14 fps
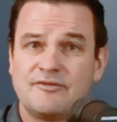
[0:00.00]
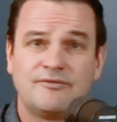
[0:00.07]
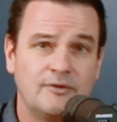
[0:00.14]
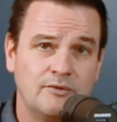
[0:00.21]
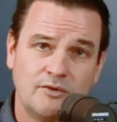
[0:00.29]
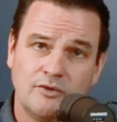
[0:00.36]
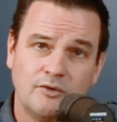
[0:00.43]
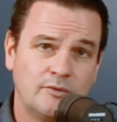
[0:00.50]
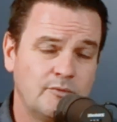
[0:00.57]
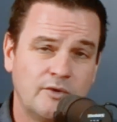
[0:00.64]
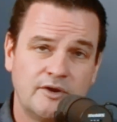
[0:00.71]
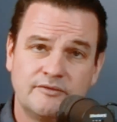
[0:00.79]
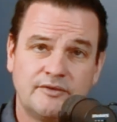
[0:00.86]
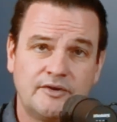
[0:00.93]
phone call with
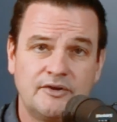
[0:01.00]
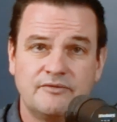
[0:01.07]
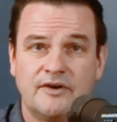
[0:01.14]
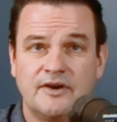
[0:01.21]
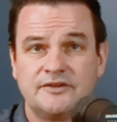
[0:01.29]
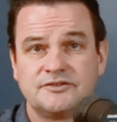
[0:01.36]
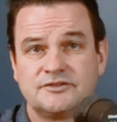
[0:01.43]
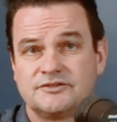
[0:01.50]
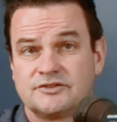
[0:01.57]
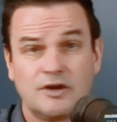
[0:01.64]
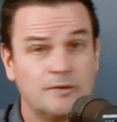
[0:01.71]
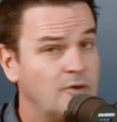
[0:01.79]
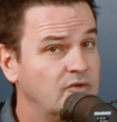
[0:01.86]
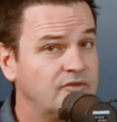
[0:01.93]
one of our advisors,
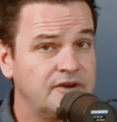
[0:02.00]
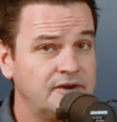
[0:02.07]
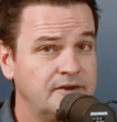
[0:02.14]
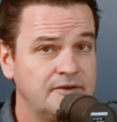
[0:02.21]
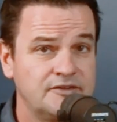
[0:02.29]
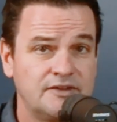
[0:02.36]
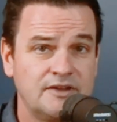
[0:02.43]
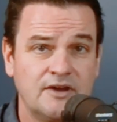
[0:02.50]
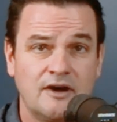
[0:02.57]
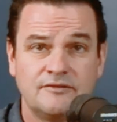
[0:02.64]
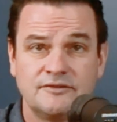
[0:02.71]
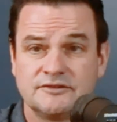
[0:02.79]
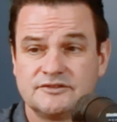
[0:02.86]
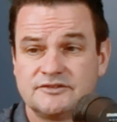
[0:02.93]
come over here into the
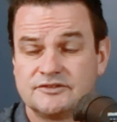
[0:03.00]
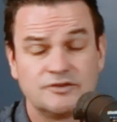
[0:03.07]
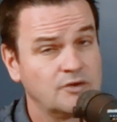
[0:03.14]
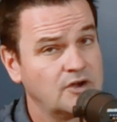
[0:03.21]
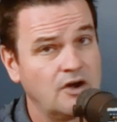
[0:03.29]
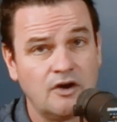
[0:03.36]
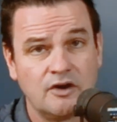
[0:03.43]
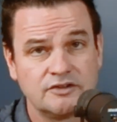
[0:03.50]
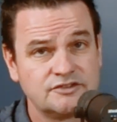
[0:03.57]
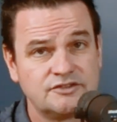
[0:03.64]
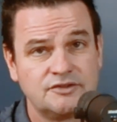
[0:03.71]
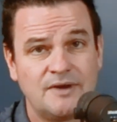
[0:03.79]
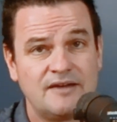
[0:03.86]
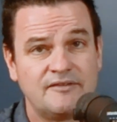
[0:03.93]
office. There's no cost
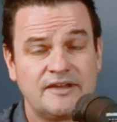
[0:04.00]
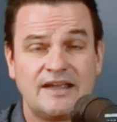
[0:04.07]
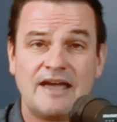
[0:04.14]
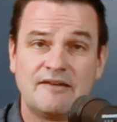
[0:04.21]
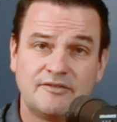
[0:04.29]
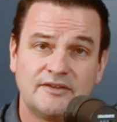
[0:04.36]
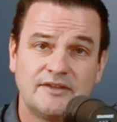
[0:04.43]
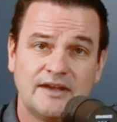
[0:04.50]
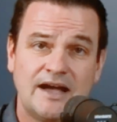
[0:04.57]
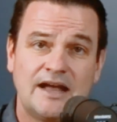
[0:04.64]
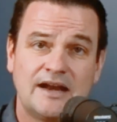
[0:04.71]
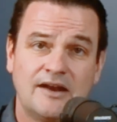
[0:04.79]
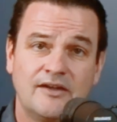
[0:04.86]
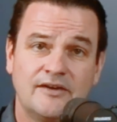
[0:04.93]
to having everything
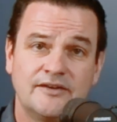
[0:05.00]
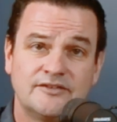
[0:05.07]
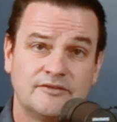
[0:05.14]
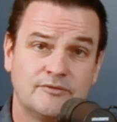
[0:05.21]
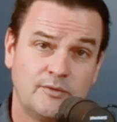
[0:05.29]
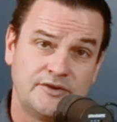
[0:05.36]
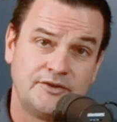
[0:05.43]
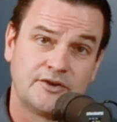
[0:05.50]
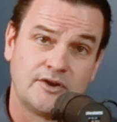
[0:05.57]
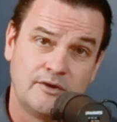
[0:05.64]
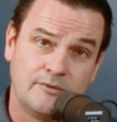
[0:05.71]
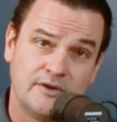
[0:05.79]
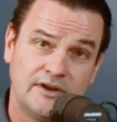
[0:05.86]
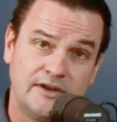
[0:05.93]
analyzed of what you're
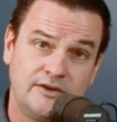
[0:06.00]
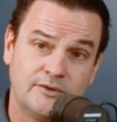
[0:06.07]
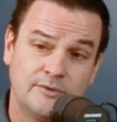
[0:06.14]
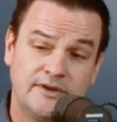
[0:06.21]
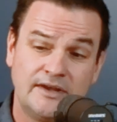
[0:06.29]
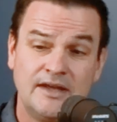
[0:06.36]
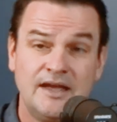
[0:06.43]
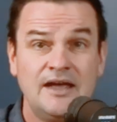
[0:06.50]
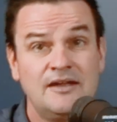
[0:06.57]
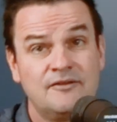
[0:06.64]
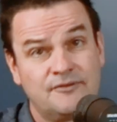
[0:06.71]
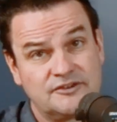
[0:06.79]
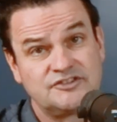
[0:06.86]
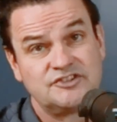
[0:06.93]
currently doing.
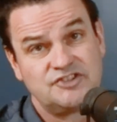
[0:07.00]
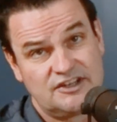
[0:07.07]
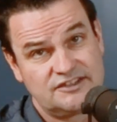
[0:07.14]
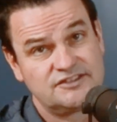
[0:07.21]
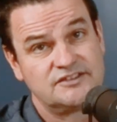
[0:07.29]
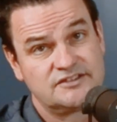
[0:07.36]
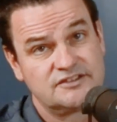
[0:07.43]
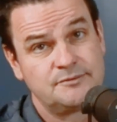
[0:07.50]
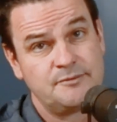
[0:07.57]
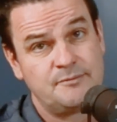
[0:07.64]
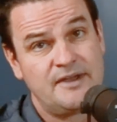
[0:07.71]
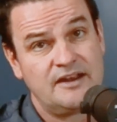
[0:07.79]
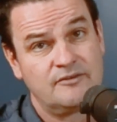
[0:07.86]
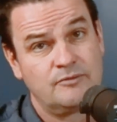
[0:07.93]
for suggestions to be
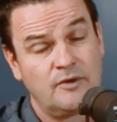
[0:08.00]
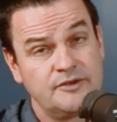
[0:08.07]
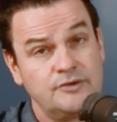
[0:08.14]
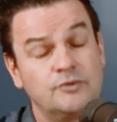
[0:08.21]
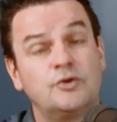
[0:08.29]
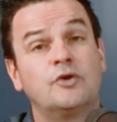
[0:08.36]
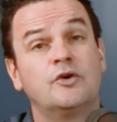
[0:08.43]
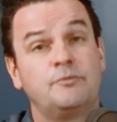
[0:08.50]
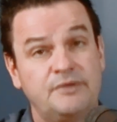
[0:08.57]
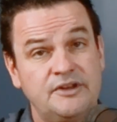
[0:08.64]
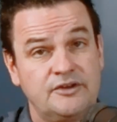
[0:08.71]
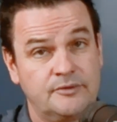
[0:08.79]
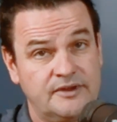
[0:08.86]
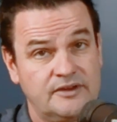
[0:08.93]
made of what you could be
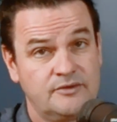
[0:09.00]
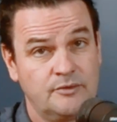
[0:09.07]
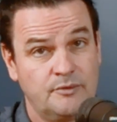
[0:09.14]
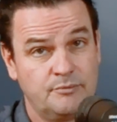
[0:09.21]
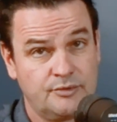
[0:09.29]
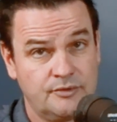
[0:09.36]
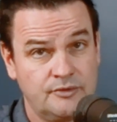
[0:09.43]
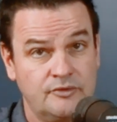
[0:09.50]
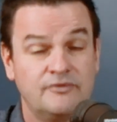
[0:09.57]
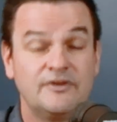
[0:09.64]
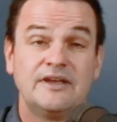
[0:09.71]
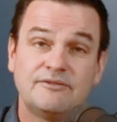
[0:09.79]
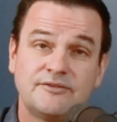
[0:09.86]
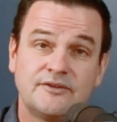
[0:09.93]
doing to improve
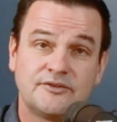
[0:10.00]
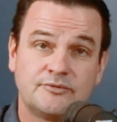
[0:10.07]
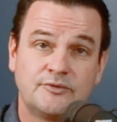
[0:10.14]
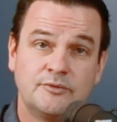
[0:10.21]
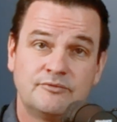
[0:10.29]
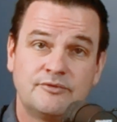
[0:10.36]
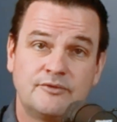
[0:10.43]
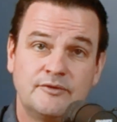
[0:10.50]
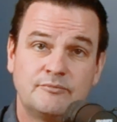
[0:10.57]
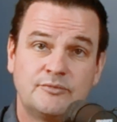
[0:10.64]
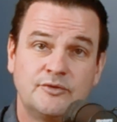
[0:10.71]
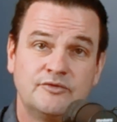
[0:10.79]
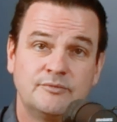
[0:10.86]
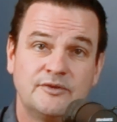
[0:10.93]
if there's room for
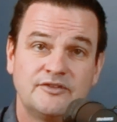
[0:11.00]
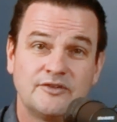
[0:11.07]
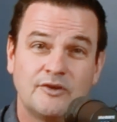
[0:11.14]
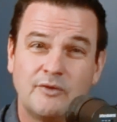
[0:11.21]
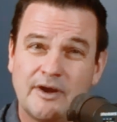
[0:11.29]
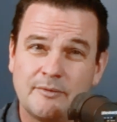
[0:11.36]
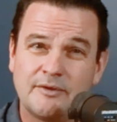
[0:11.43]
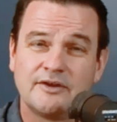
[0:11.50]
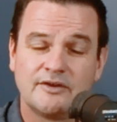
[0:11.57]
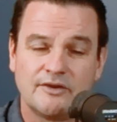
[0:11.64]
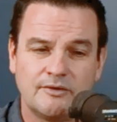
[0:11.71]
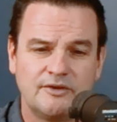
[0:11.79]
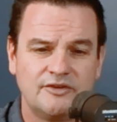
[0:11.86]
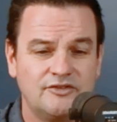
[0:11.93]
improvement. So I would
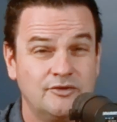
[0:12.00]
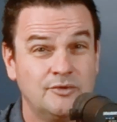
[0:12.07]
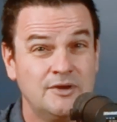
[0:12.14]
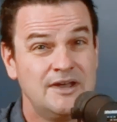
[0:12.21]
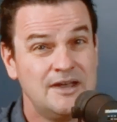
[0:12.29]
encourage you,